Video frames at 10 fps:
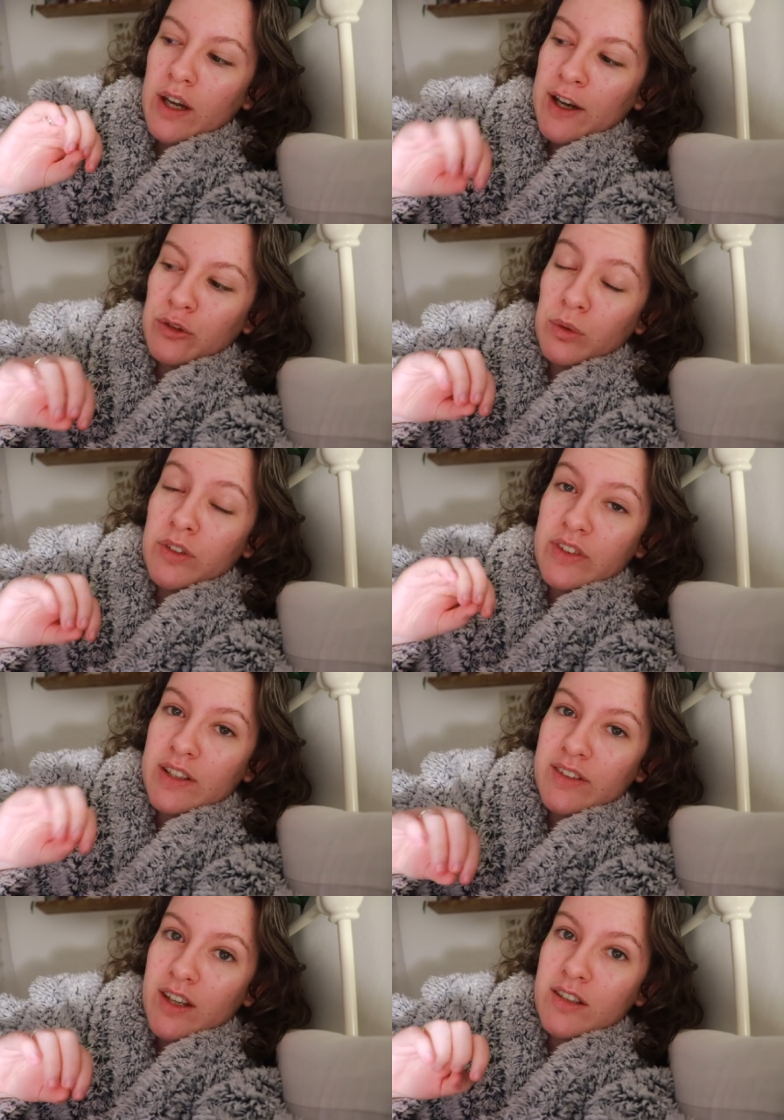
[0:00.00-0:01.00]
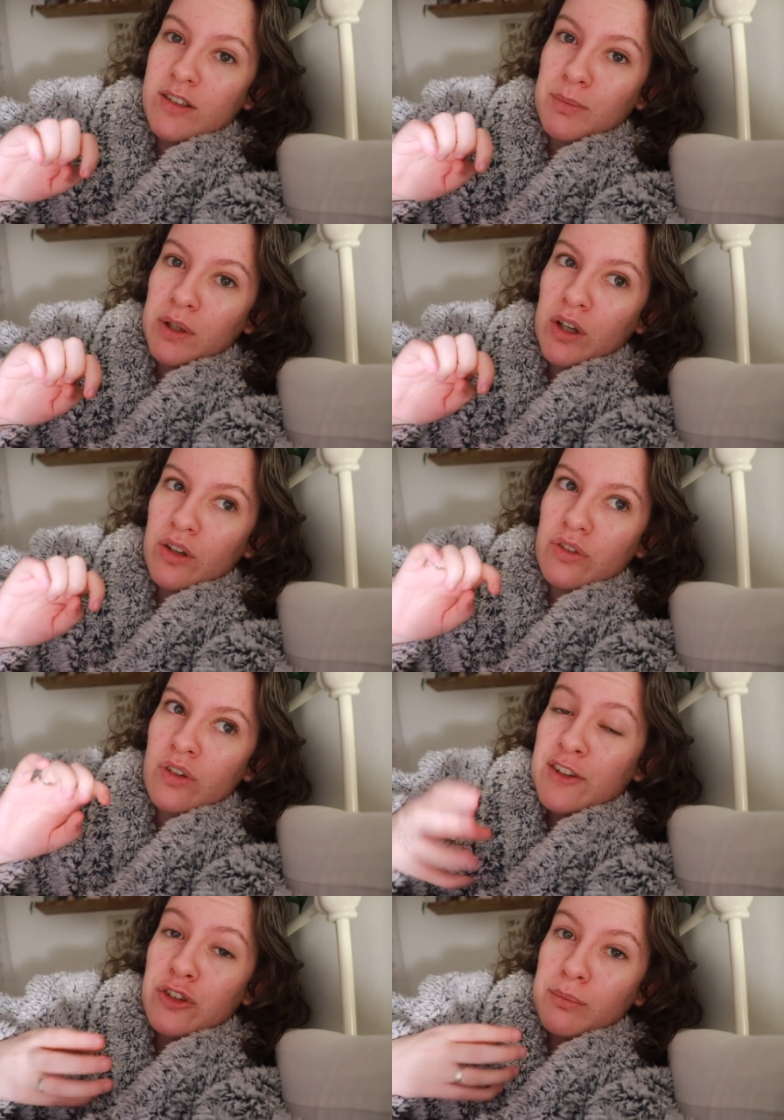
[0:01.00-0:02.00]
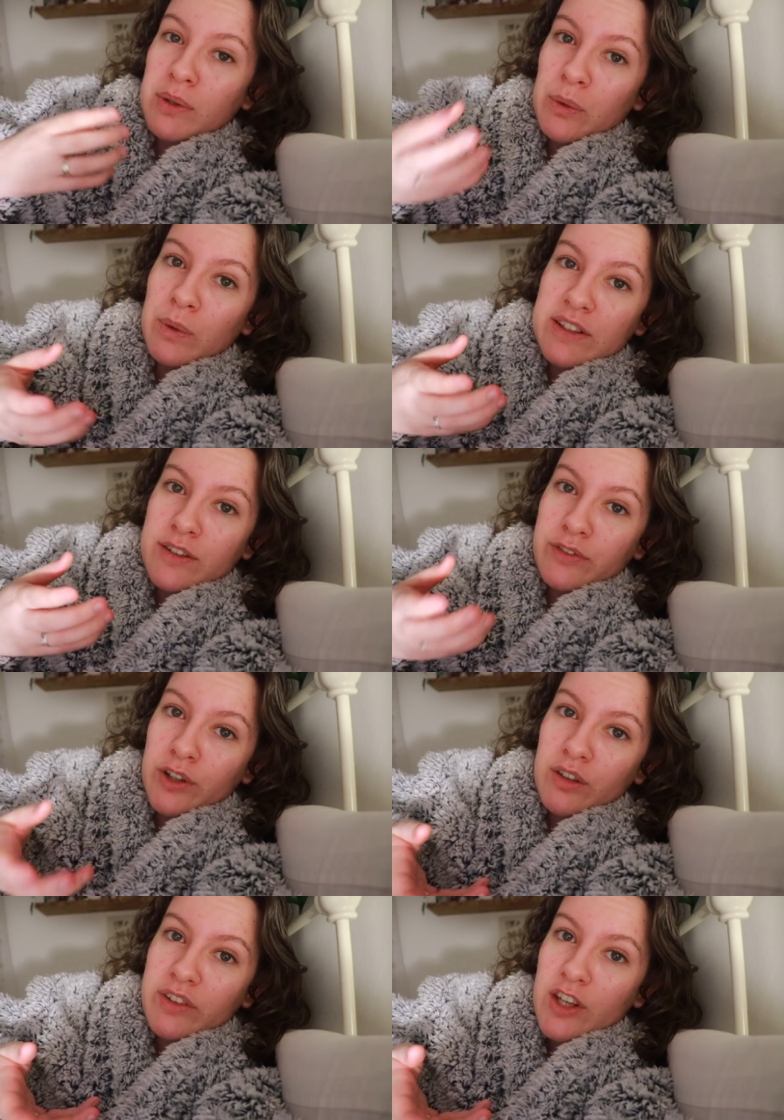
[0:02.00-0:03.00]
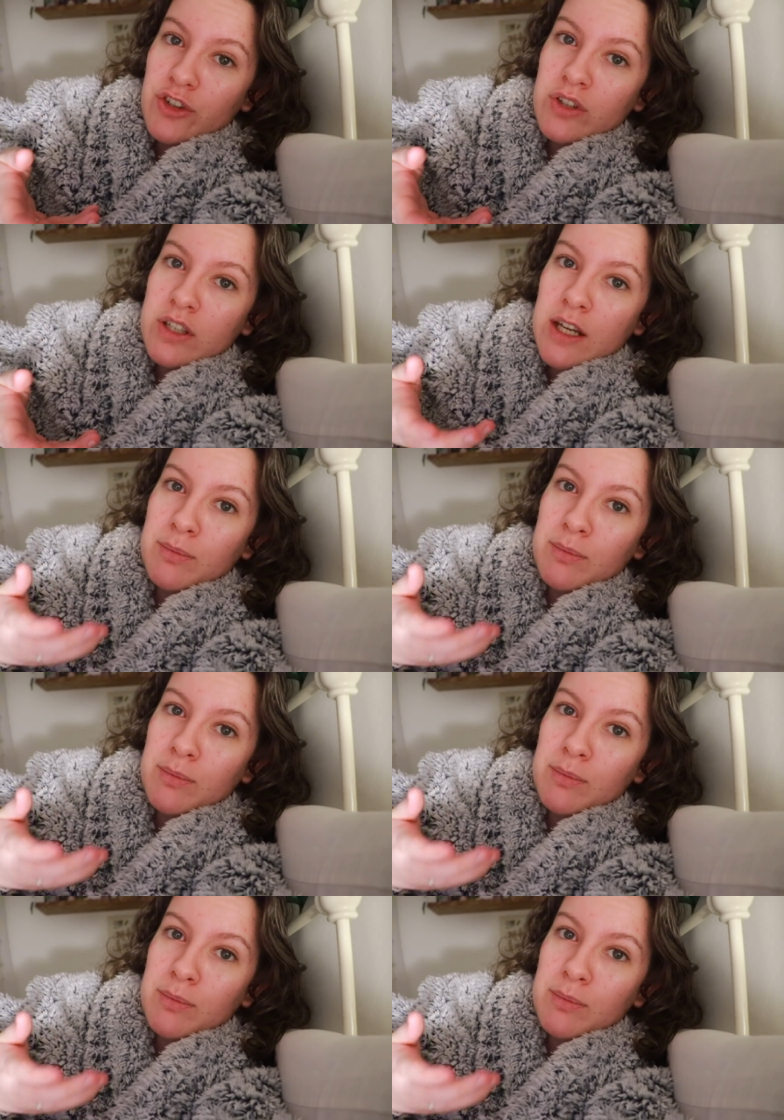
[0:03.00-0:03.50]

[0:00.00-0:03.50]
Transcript: as one of the Ascended, because as somebody waiting for her Ascension Day,